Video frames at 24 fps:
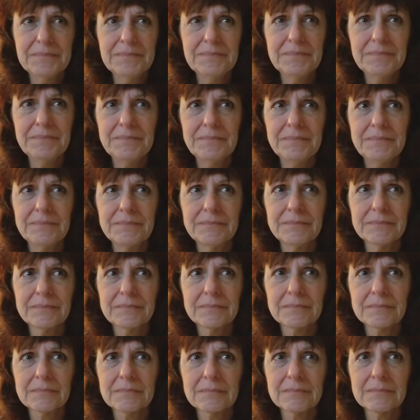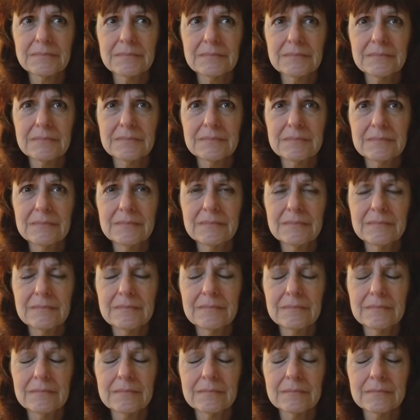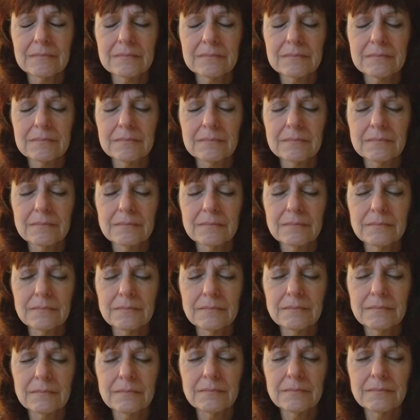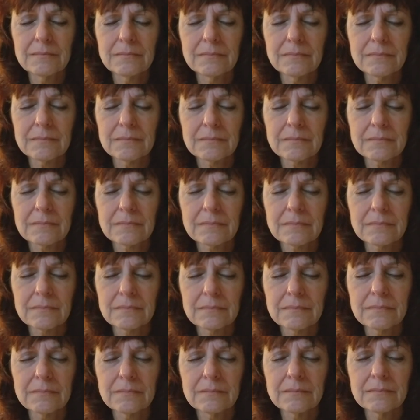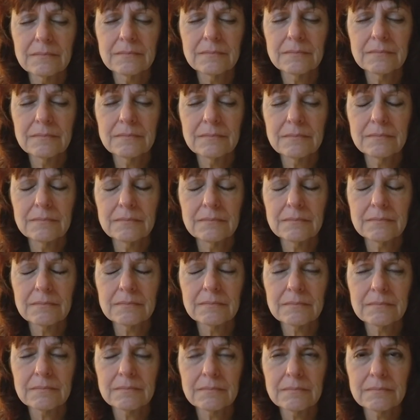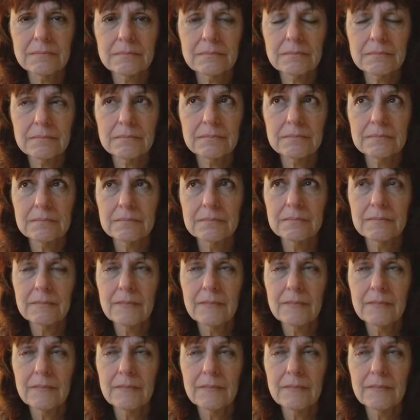[no speech]